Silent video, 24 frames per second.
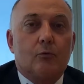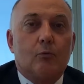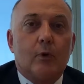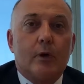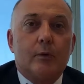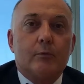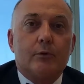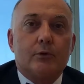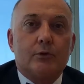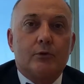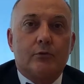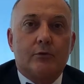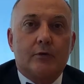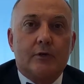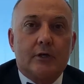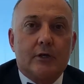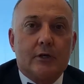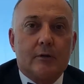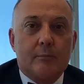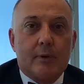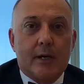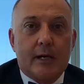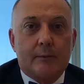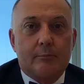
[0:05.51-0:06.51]
when we're talking
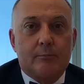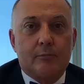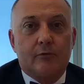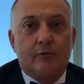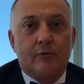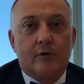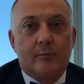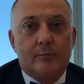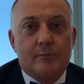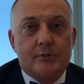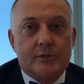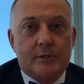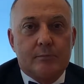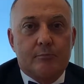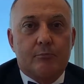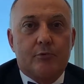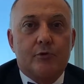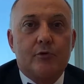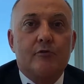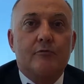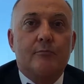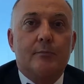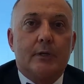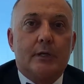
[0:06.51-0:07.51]
about performance
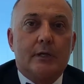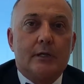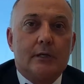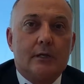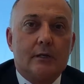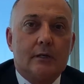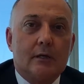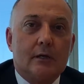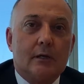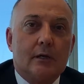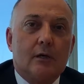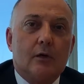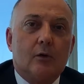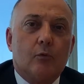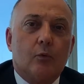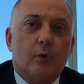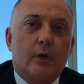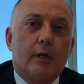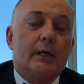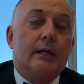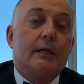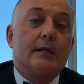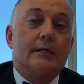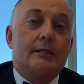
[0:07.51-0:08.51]
improvement, we
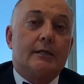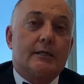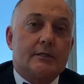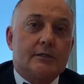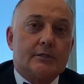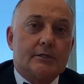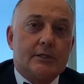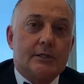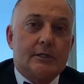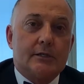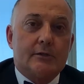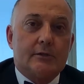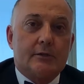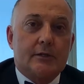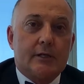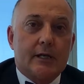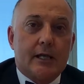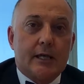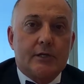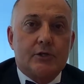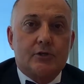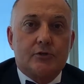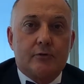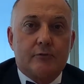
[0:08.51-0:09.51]
need to consider the
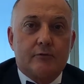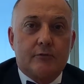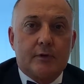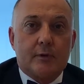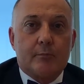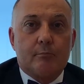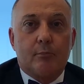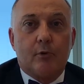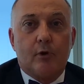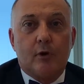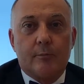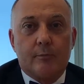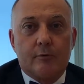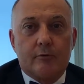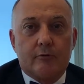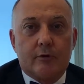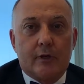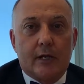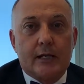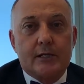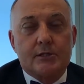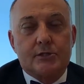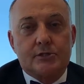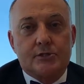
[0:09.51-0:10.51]
nature of the employment
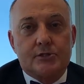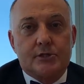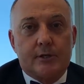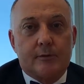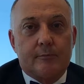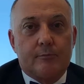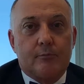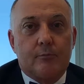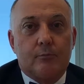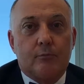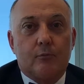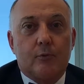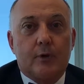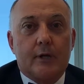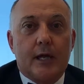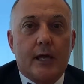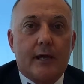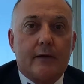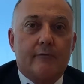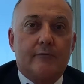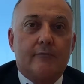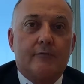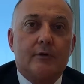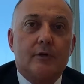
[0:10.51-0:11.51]
relationship we
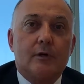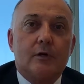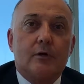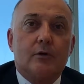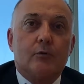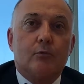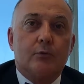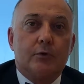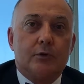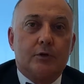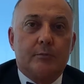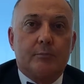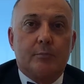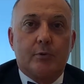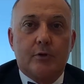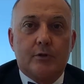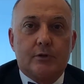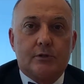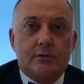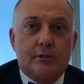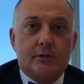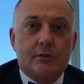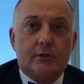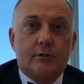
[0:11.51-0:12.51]
have with the
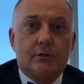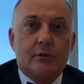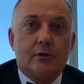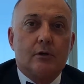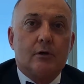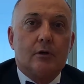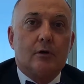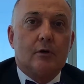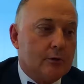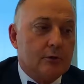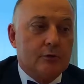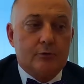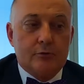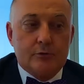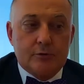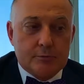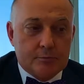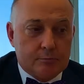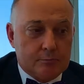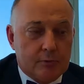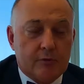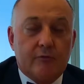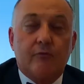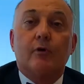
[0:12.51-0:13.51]
person whose
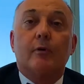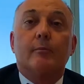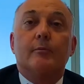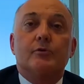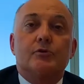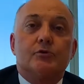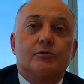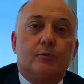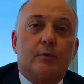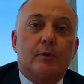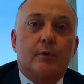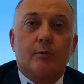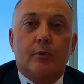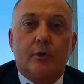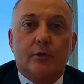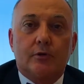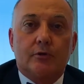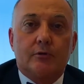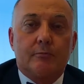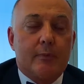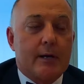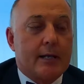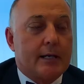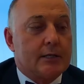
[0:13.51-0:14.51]
performance we want to
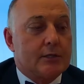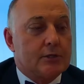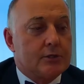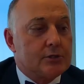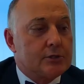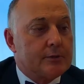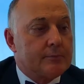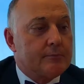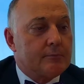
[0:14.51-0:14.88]
manage.